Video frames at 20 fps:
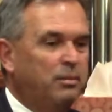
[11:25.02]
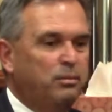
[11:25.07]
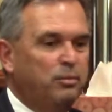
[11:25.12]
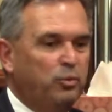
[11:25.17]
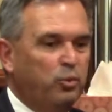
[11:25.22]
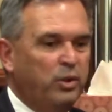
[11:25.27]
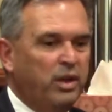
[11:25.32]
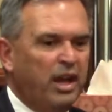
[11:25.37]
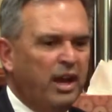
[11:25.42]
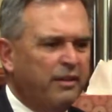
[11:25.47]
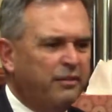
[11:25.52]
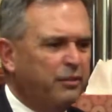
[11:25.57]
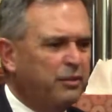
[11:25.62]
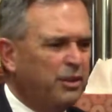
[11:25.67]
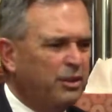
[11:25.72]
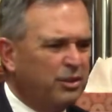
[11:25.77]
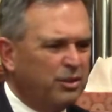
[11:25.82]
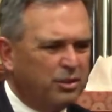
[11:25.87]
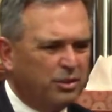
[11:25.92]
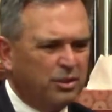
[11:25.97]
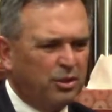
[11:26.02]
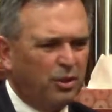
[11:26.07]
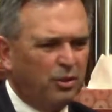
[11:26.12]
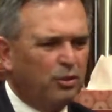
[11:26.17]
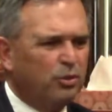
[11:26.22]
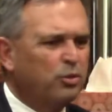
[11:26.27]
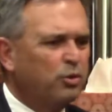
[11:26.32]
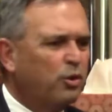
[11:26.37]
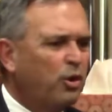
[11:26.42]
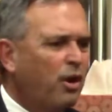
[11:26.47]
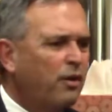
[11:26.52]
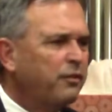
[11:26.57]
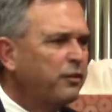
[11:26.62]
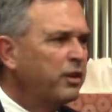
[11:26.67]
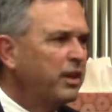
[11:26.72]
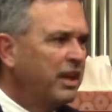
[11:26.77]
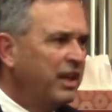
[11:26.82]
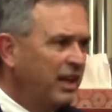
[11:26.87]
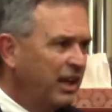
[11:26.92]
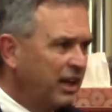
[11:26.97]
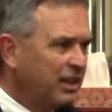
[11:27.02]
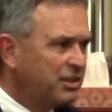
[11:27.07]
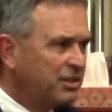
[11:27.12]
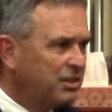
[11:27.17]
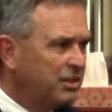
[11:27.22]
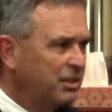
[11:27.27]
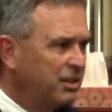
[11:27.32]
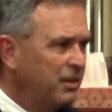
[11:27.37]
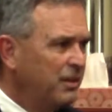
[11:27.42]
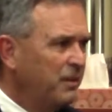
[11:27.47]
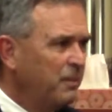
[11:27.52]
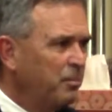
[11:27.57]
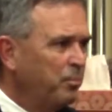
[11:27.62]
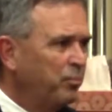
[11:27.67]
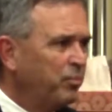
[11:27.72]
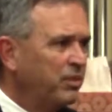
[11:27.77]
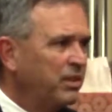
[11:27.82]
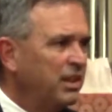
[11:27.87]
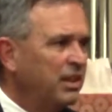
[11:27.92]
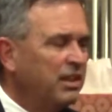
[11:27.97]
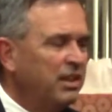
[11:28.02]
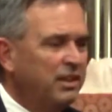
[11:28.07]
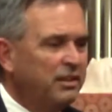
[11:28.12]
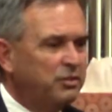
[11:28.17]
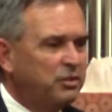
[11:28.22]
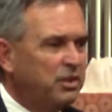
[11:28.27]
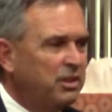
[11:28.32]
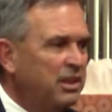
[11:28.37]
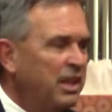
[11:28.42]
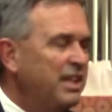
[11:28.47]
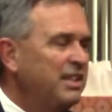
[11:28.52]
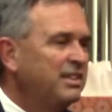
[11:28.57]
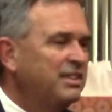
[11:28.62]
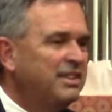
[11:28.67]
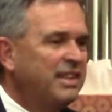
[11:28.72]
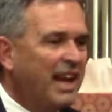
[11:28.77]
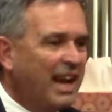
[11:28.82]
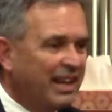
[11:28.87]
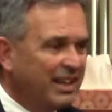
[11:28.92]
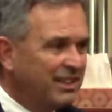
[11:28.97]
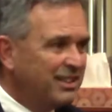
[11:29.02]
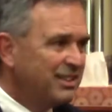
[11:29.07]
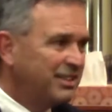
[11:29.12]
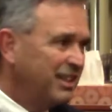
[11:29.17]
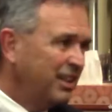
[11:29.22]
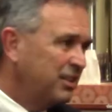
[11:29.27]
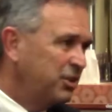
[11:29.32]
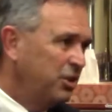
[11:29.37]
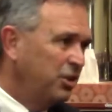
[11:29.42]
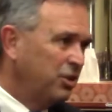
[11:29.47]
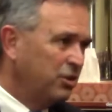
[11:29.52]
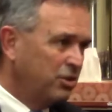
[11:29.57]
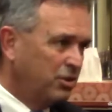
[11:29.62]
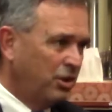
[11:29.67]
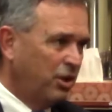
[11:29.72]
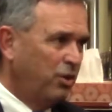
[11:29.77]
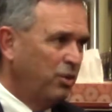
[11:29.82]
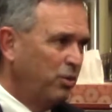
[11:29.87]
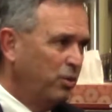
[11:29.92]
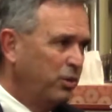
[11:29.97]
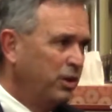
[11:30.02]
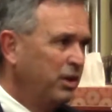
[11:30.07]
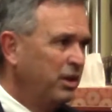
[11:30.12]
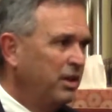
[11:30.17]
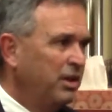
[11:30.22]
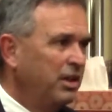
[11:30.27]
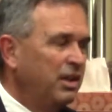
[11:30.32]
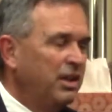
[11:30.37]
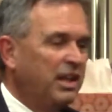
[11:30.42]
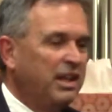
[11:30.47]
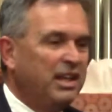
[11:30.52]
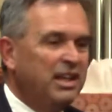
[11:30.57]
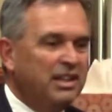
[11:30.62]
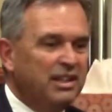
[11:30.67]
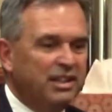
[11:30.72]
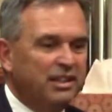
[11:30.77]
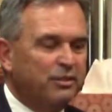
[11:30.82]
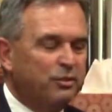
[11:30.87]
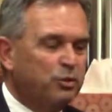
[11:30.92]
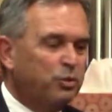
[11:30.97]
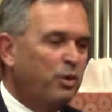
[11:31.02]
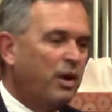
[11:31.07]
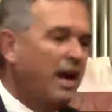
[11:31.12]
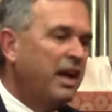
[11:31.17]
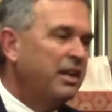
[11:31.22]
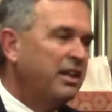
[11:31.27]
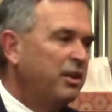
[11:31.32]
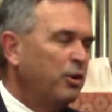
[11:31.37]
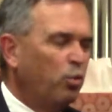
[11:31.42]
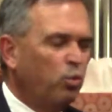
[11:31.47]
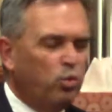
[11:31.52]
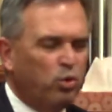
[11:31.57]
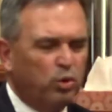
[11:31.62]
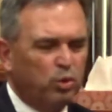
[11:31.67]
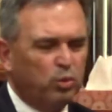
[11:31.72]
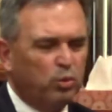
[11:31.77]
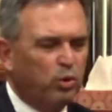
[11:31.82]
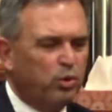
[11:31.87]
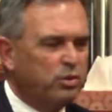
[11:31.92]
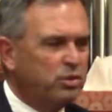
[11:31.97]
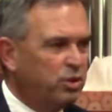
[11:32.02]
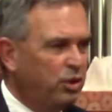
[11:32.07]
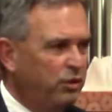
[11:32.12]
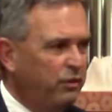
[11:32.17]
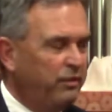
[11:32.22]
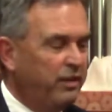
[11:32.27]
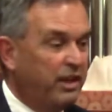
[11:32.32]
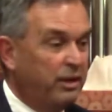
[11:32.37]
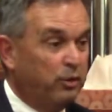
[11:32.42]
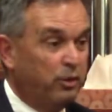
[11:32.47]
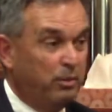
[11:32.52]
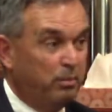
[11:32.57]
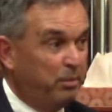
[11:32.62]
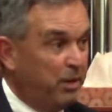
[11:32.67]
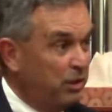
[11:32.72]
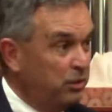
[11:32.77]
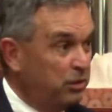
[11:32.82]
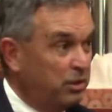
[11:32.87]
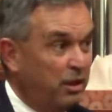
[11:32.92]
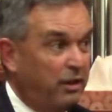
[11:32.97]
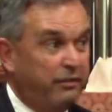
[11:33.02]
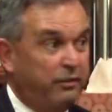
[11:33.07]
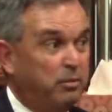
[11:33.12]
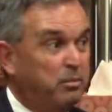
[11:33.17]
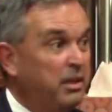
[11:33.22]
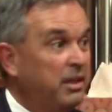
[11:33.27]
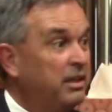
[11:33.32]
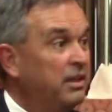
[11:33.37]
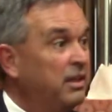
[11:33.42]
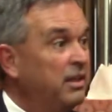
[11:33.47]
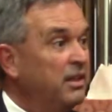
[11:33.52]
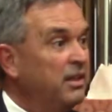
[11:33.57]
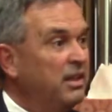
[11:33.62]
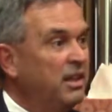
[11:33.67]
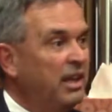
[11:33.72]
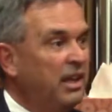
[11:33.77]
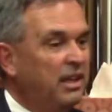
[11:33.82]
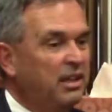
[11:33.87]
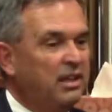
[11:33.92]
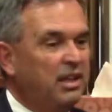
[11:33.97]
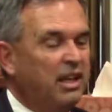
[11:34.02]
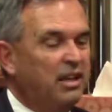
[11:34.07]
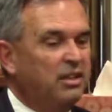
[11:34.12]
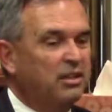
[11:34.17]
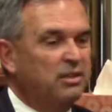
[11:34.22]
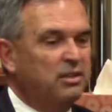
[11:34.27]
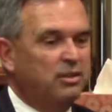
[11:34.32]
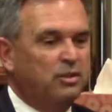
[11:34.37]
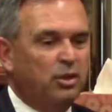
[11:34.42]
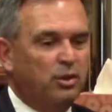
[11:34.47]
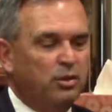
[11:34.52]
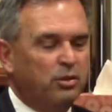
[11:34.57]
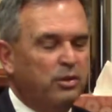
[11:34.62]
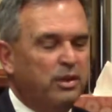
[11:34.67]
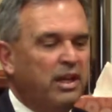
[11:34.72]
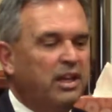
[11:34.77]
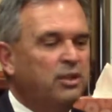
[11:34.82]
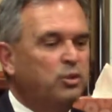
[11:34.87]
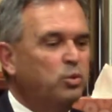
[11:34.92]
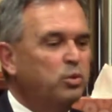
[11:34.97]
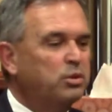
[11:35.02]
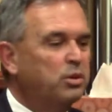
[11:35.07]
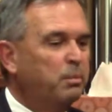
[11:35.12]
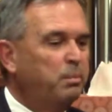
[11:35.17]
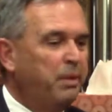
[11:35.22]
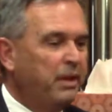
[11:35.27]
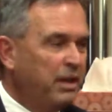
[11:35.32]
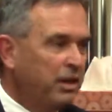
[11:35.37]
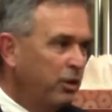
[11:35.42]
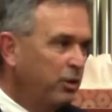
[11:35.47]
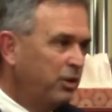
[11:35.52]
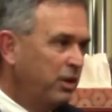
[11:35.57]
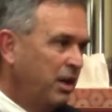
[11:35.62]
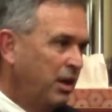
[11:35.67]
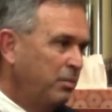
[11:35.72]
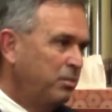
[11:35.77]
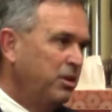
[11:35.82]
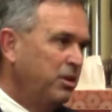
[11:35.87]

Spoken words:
We have Colonel Crawford Hicks that he's 96 years old, and he lives right here, World War II veteran, both of them. And Colonel Hicks was a POW